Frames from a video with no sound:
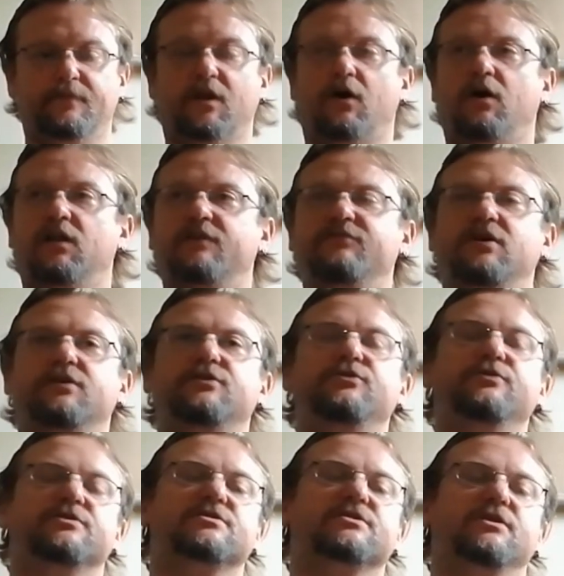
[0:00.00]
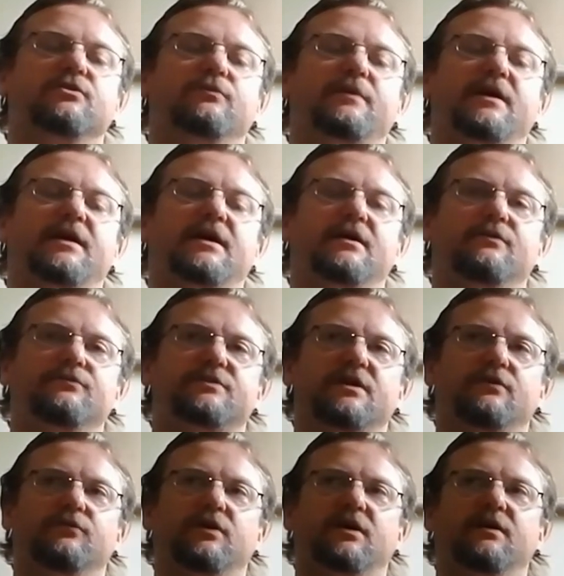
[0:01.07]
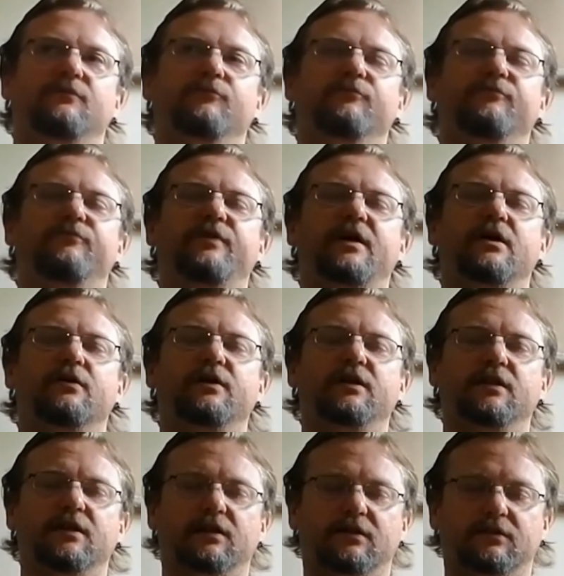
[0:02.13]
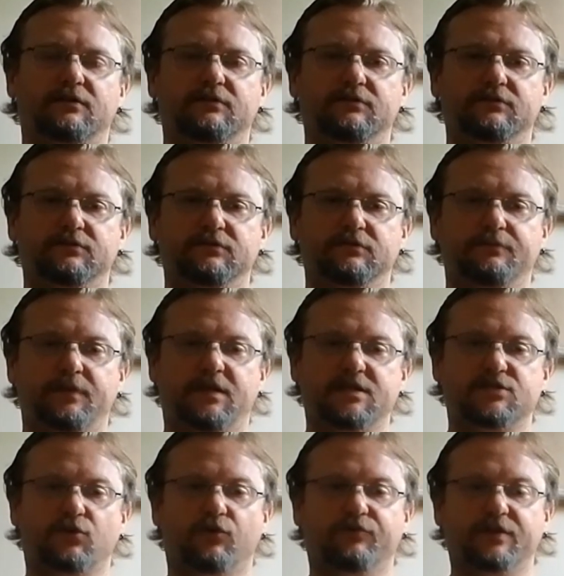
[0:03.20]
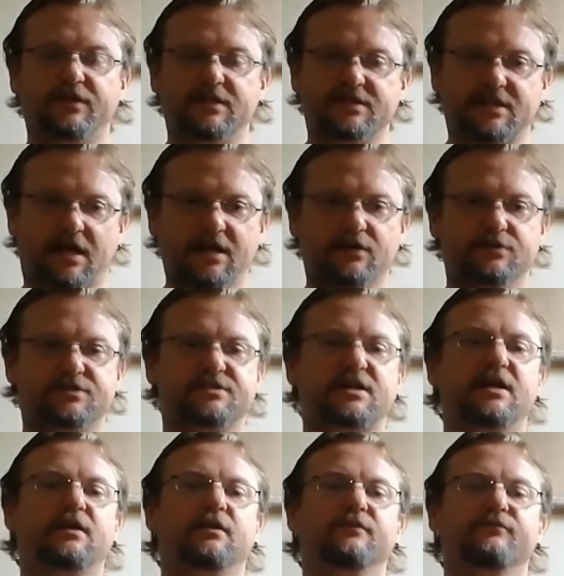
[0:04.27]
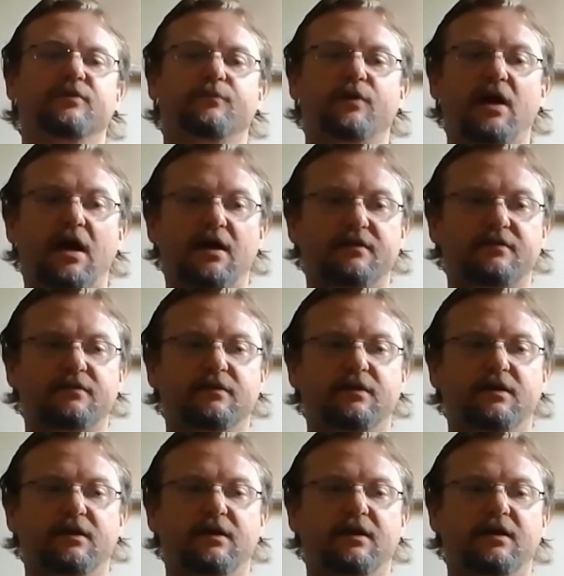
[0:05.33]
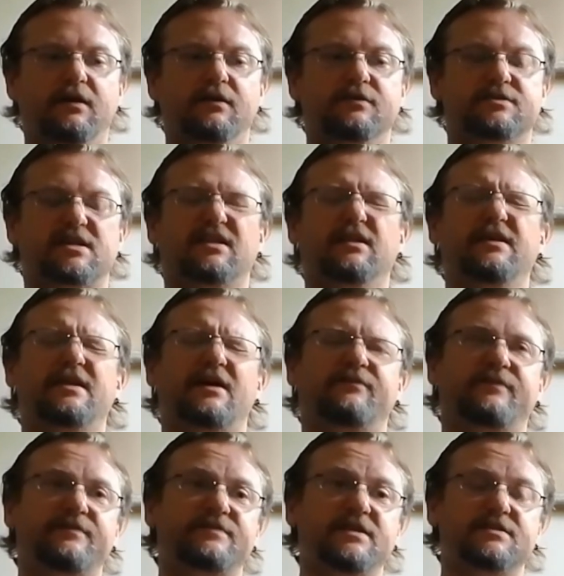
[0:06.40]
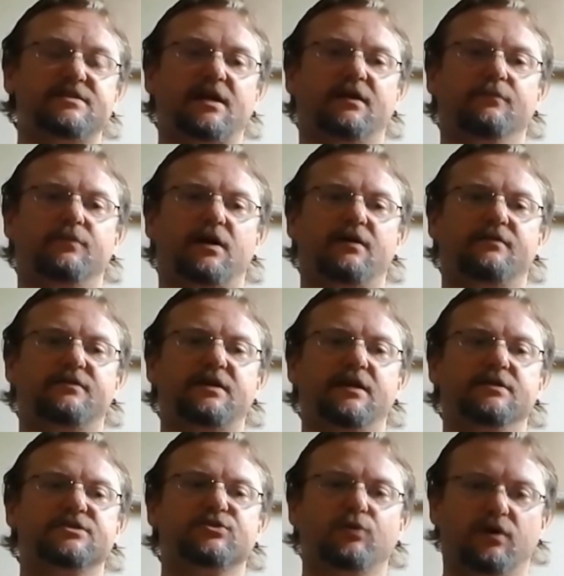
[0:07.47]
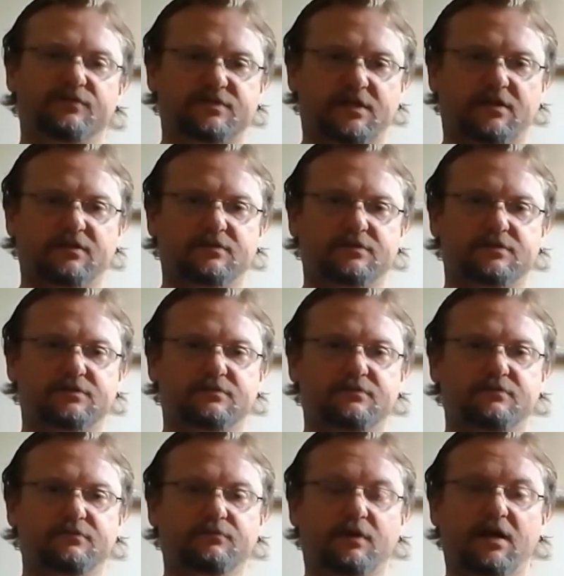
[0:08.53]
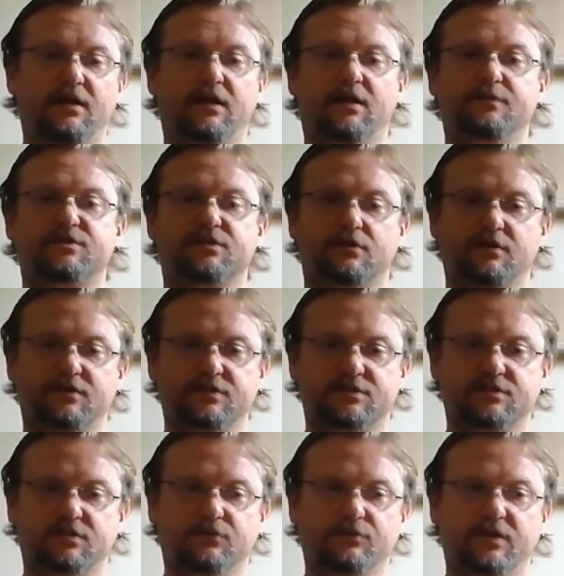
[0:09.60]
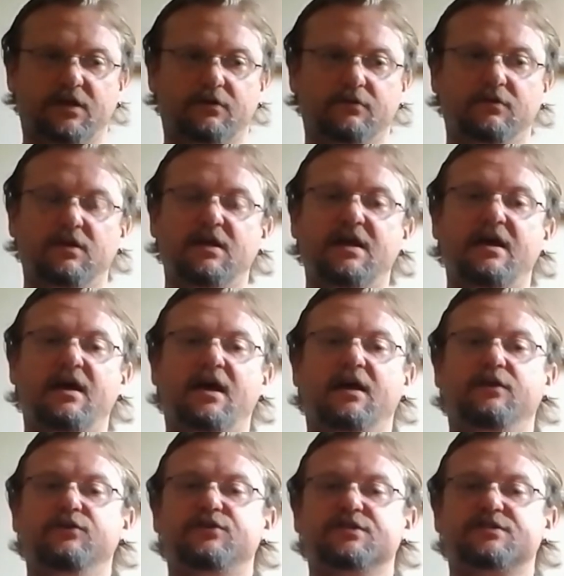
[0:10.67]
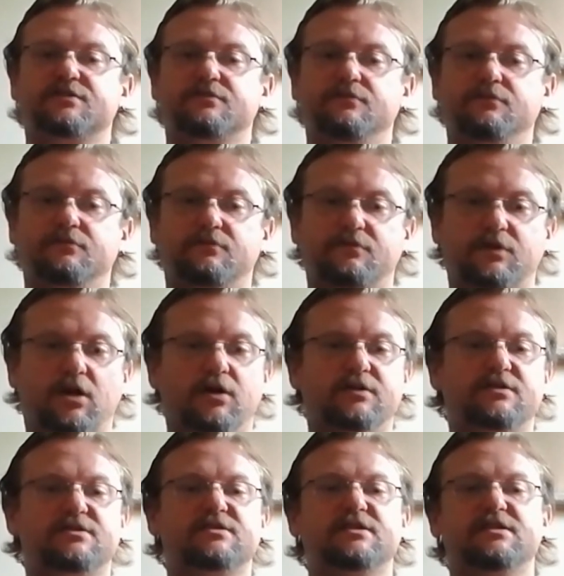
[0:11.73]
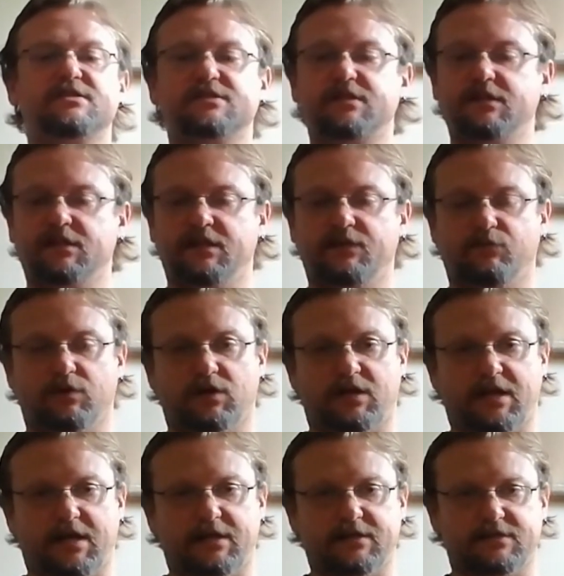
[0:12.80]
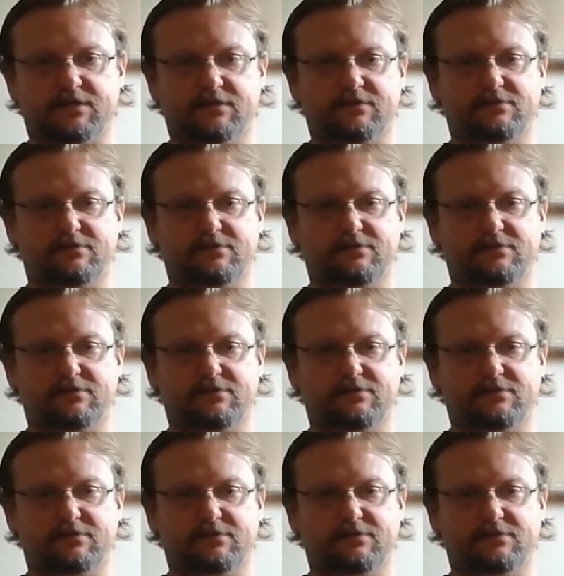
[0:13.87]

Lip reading: all I've got to do is slow my count down very little, because over the entire cycle of the breath, suddenly that 15-second breath takes 12 seconds, right? And I'm starting to slow down. And you just consistently work at it.